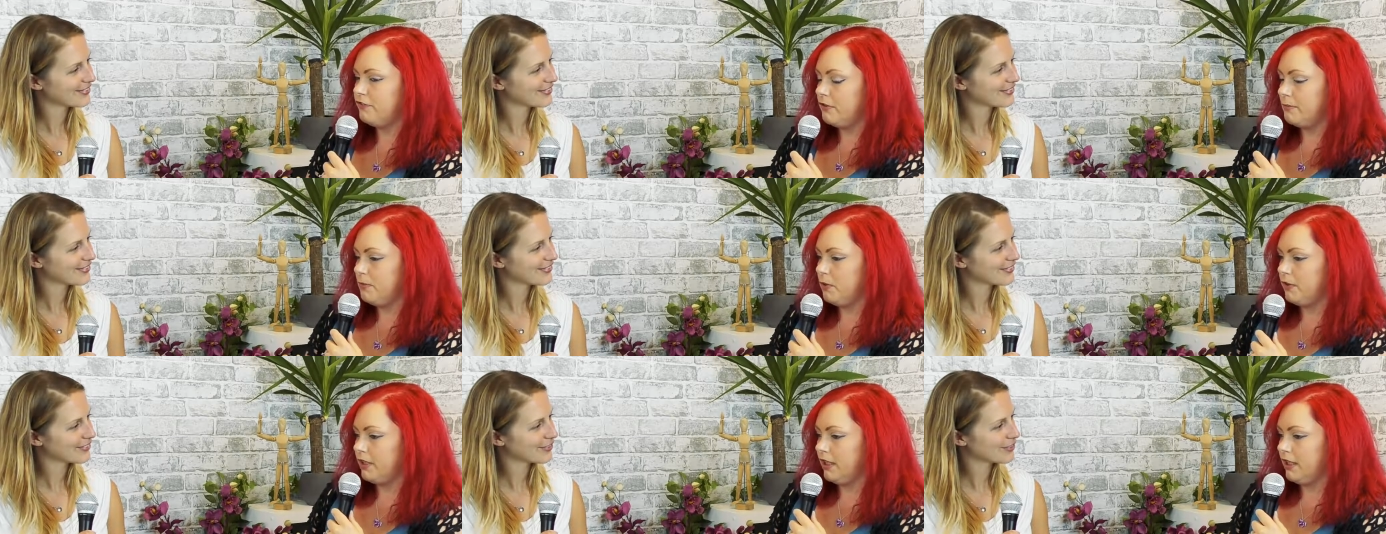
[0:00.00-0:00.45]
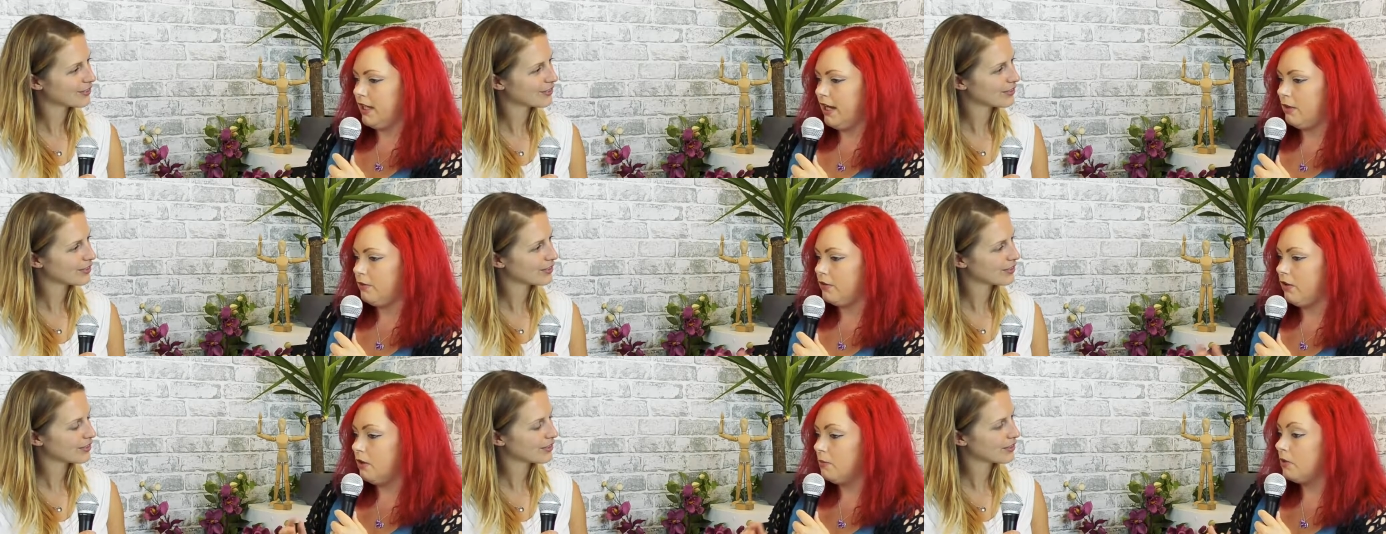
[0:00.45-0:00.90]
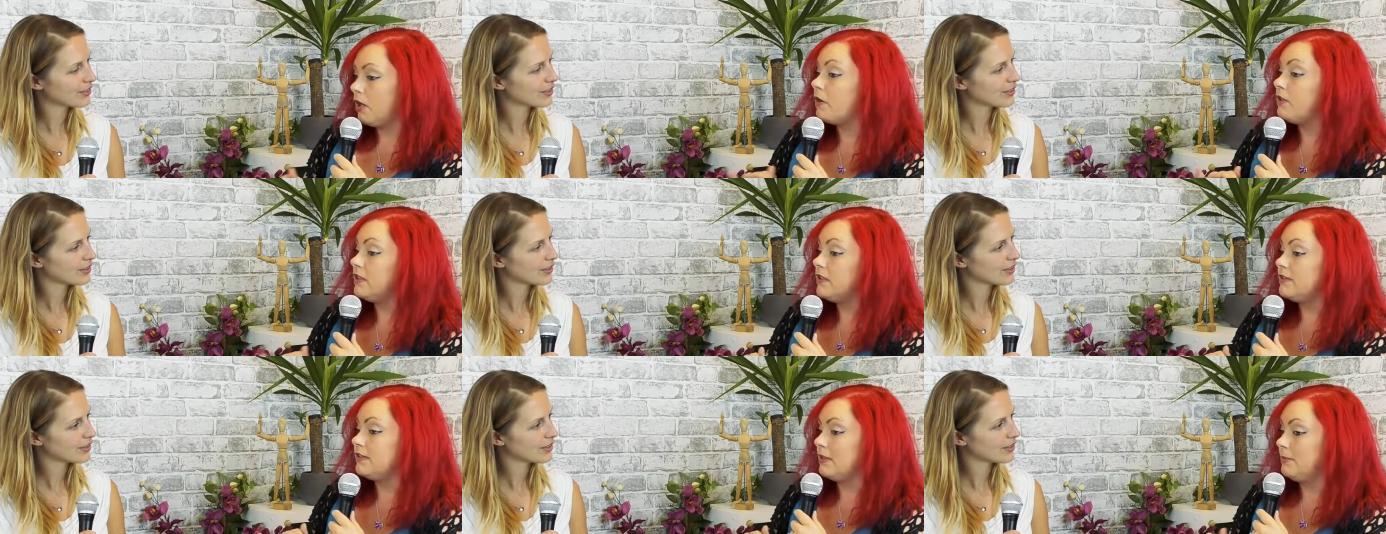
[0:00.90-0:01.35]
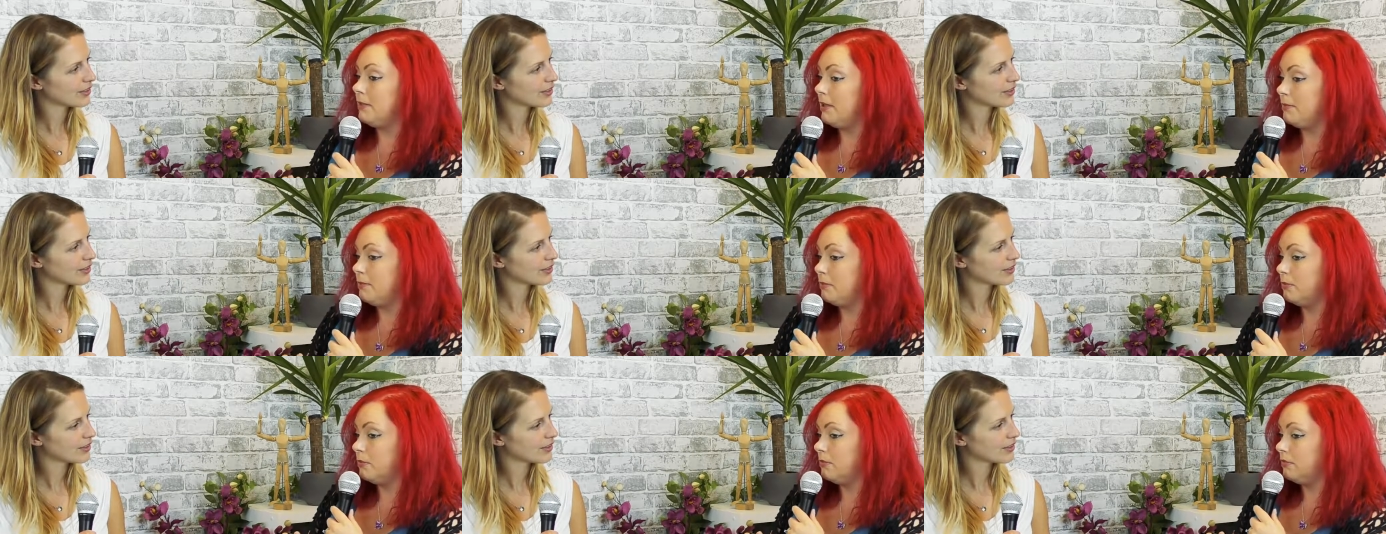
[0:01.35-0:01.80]
Speaker 1: for blogging now, and I will only see
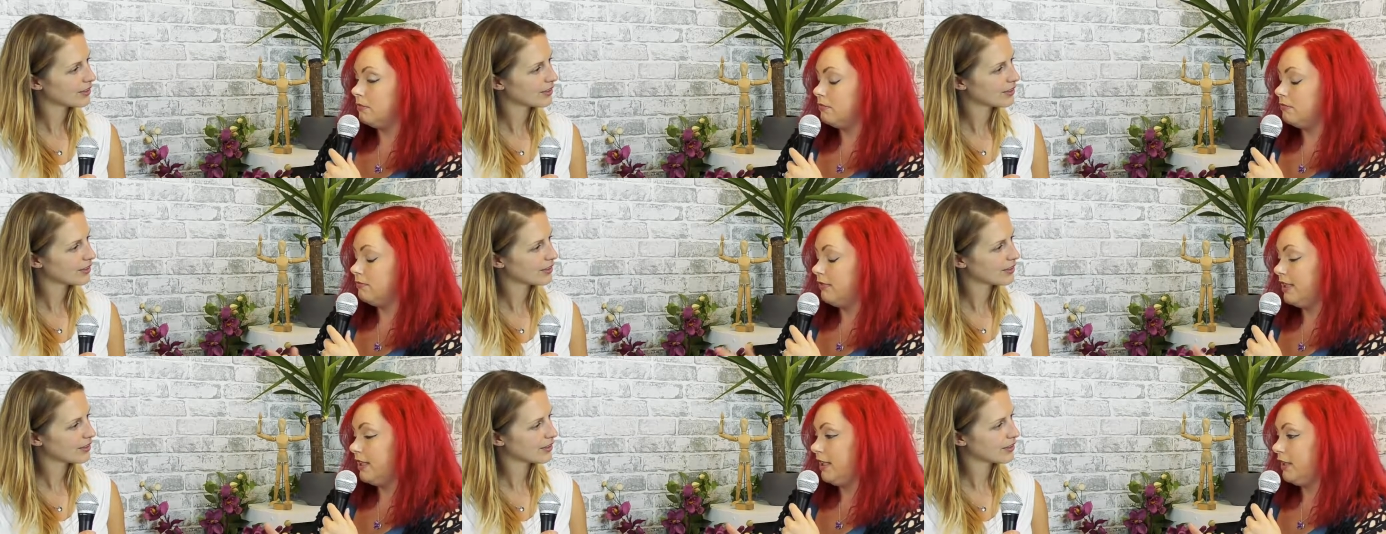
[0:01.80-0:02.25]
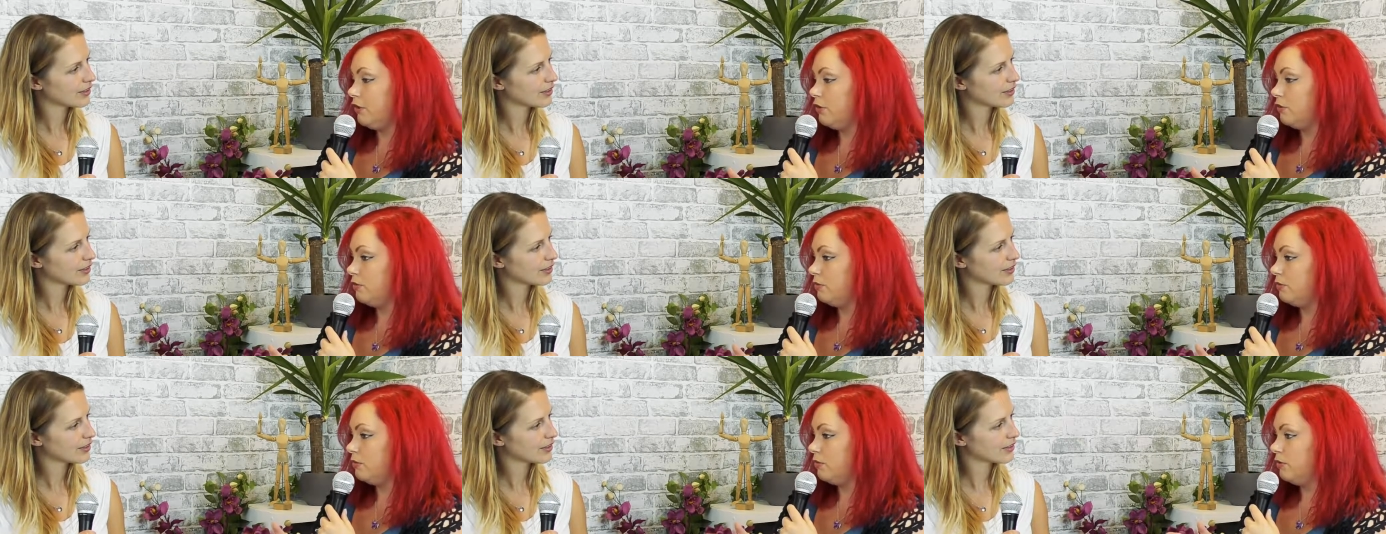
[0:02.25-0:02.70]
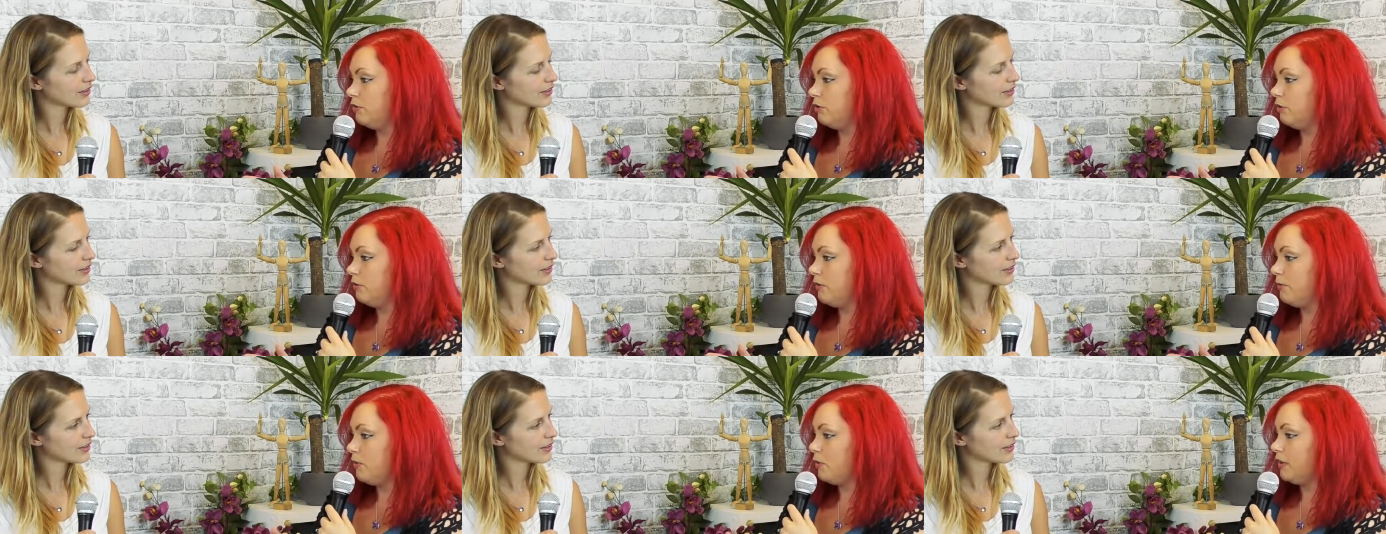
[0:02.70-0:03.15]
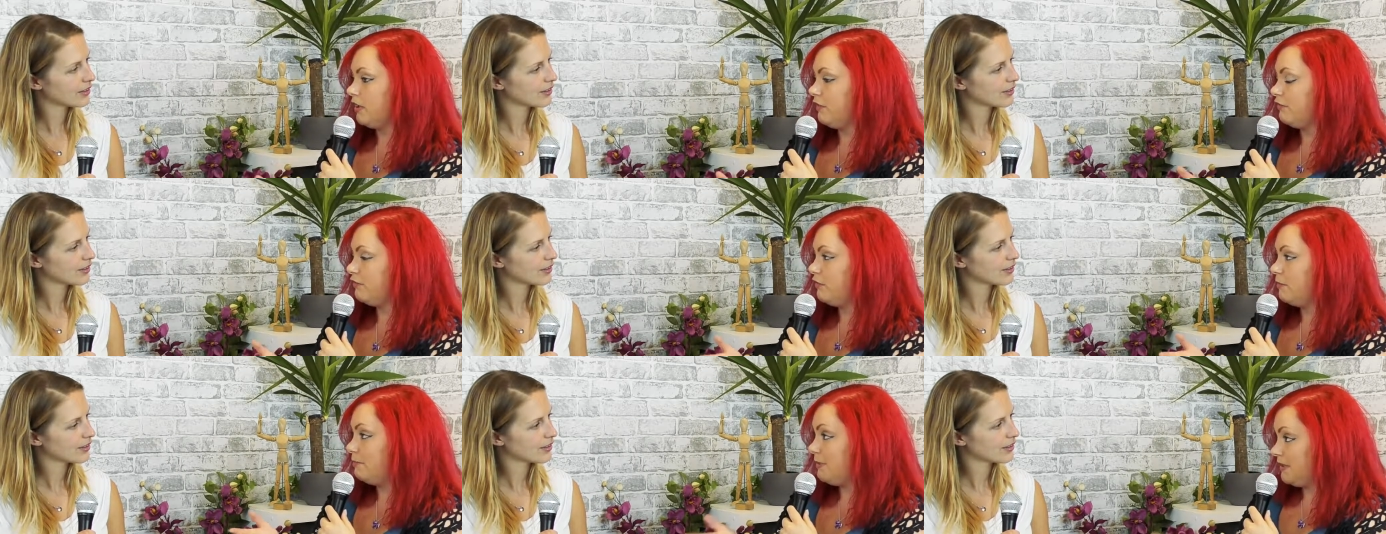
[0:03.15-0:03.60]
people really who, who are blogging
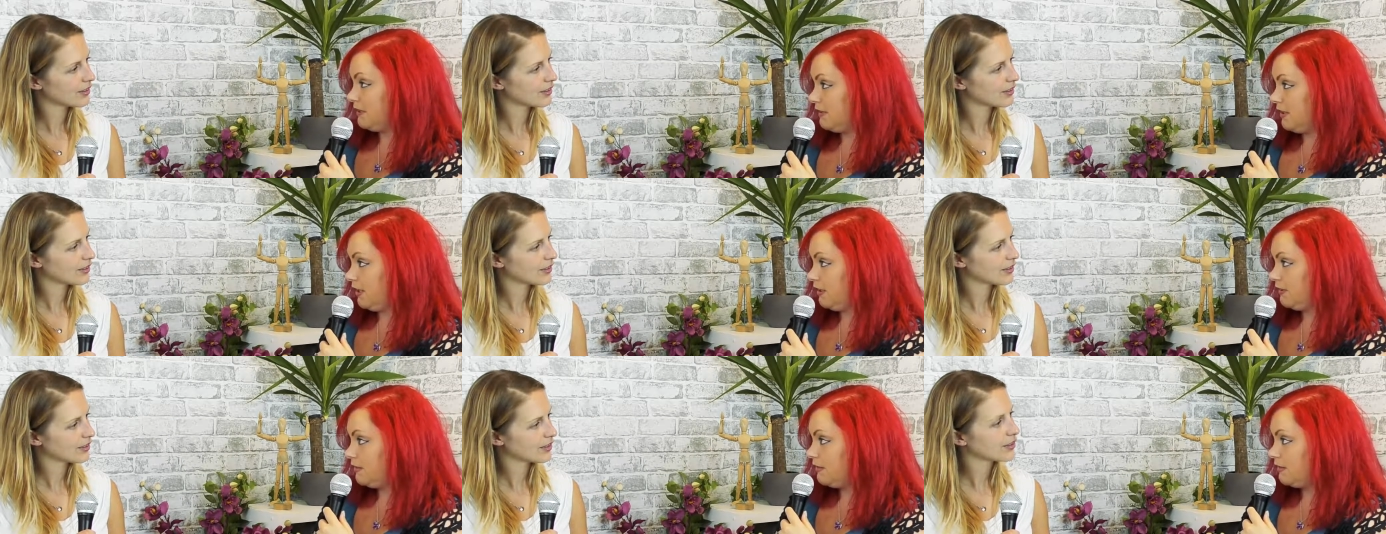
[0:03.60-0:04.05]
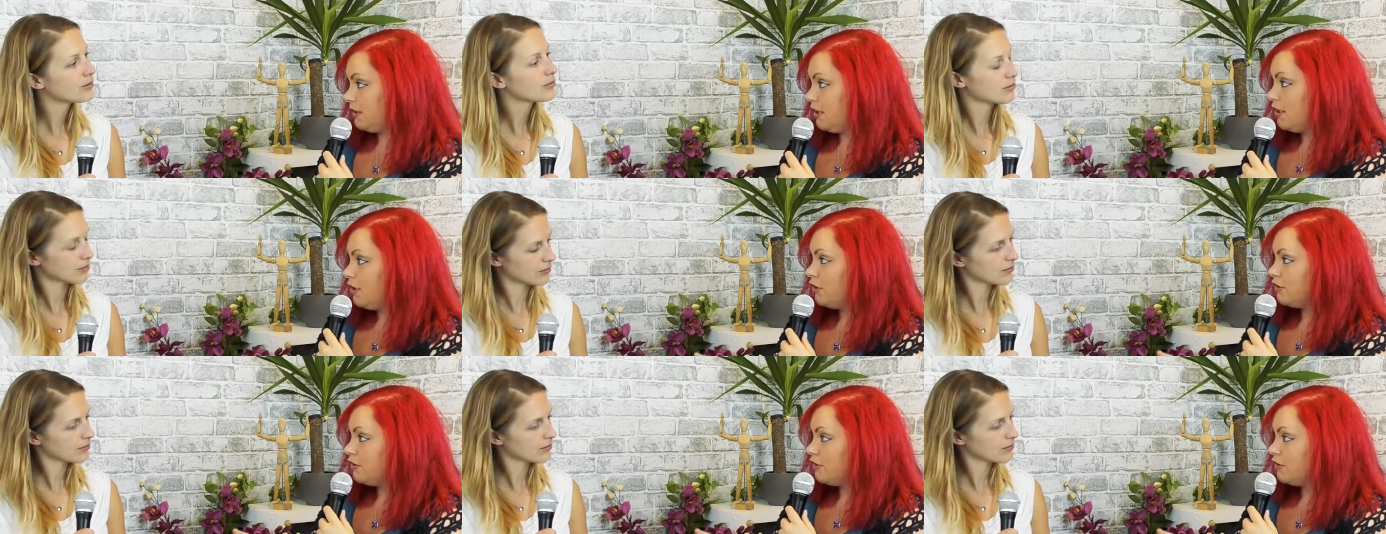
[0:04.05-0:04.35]
for business,